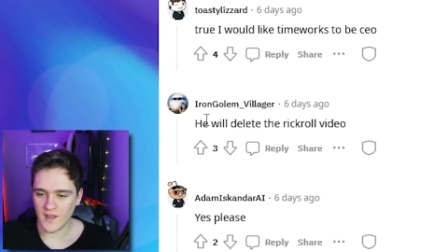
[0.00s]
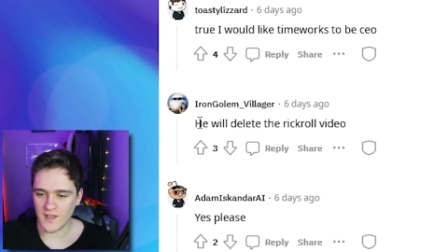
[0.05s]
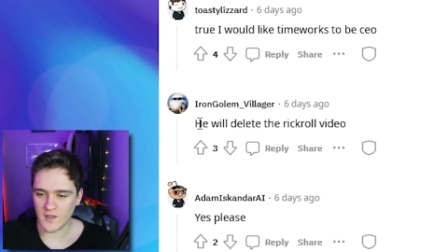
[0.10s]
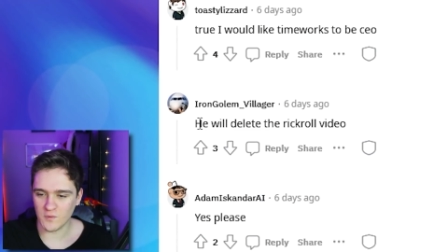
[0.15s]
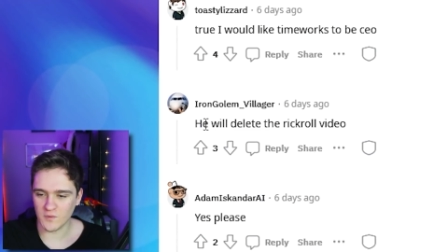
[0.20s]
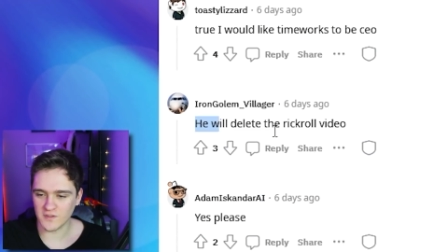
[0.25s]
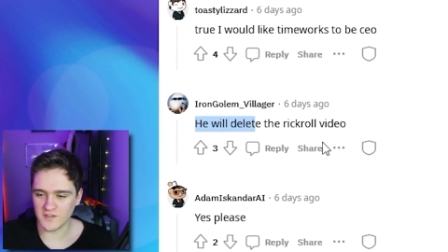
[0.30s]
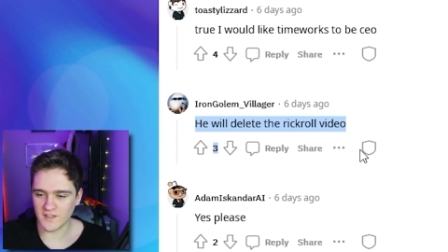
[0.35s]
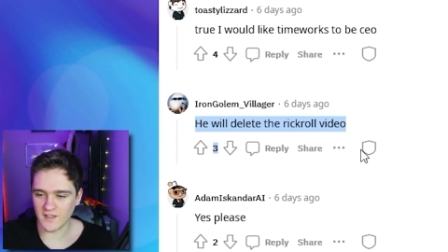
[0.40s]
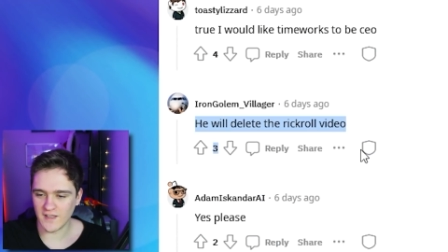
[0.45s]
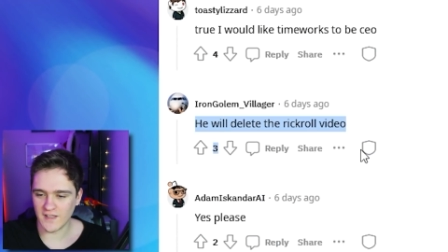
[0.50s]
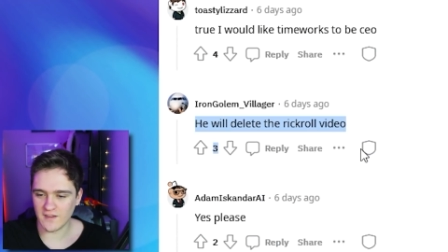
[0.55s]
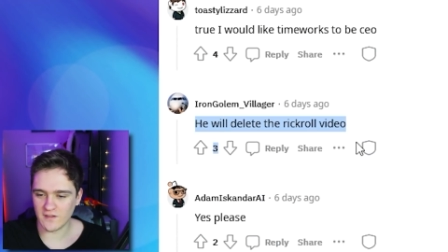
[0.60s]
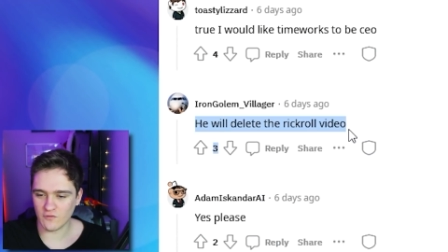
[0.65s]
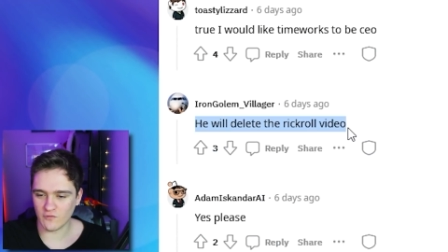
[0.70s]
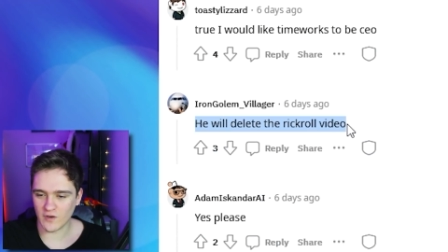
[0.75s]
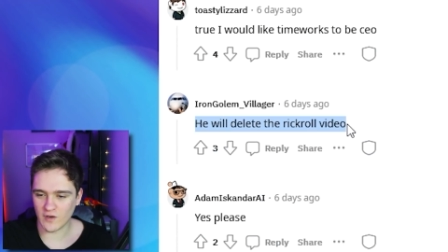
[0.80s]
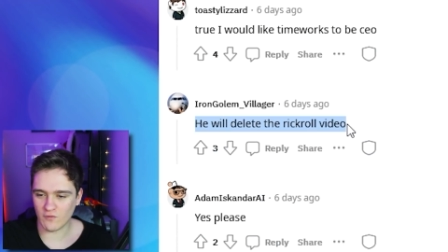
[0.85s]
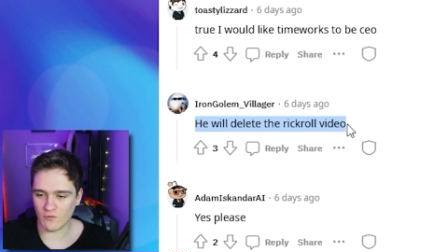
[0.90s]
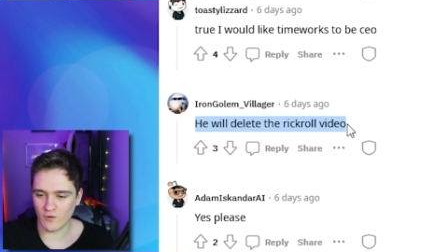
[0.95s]
He will delete the
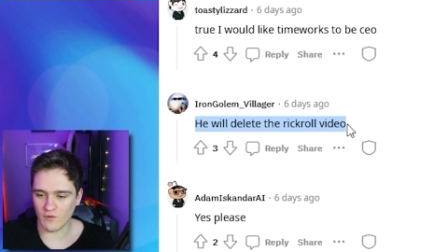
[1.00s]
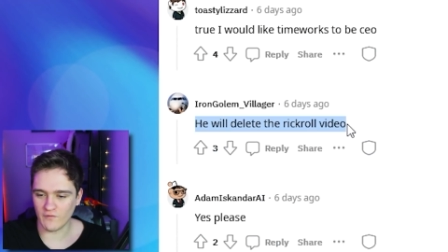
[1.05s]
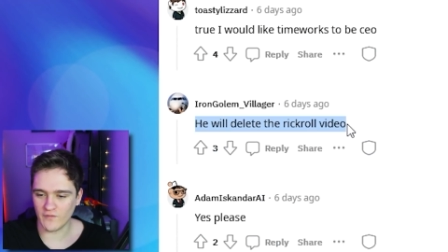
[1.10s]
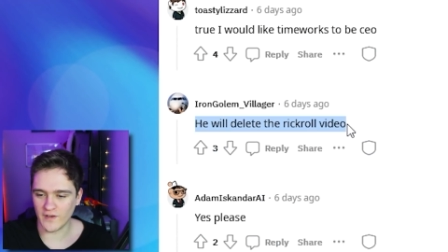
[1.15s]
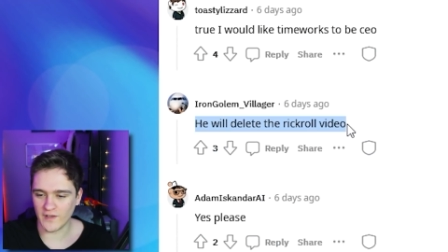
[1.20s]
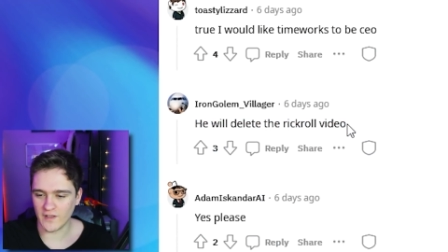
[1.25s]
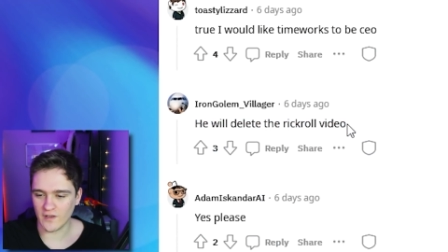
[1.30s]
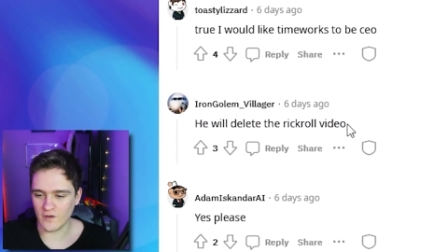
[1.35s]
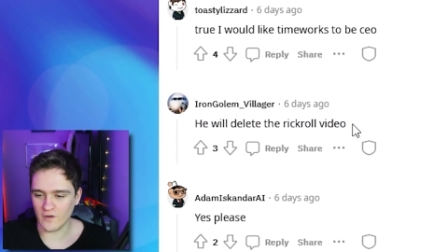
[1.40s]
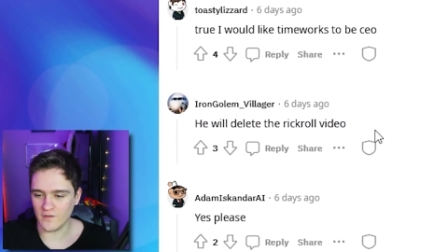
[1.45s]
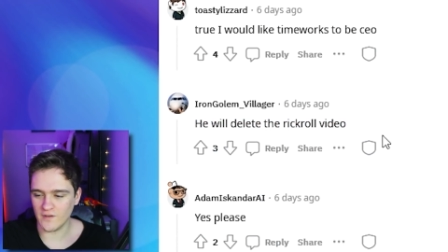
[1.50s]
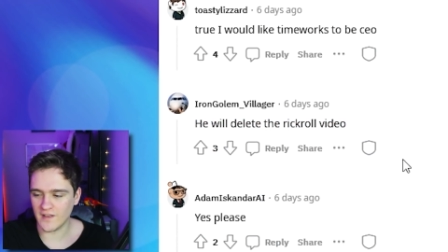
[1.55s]
Rickroll video.